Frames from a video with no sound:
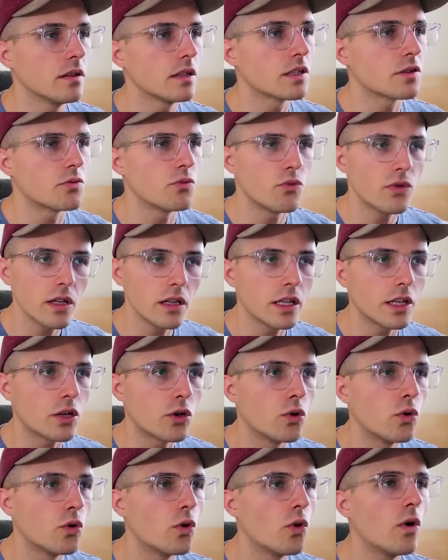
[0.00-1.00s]
looks really
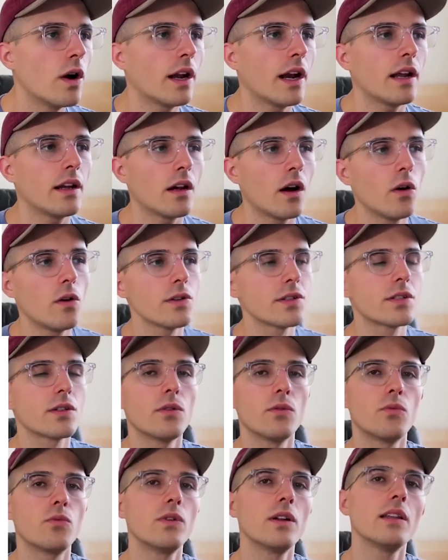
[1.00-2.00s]
cool. And I
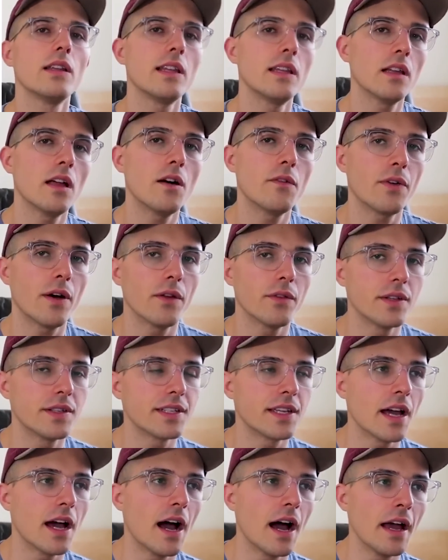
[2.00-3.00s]
also really love how
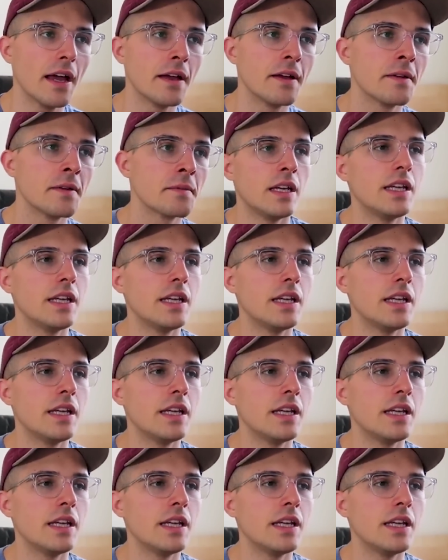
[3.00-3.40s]
this guy,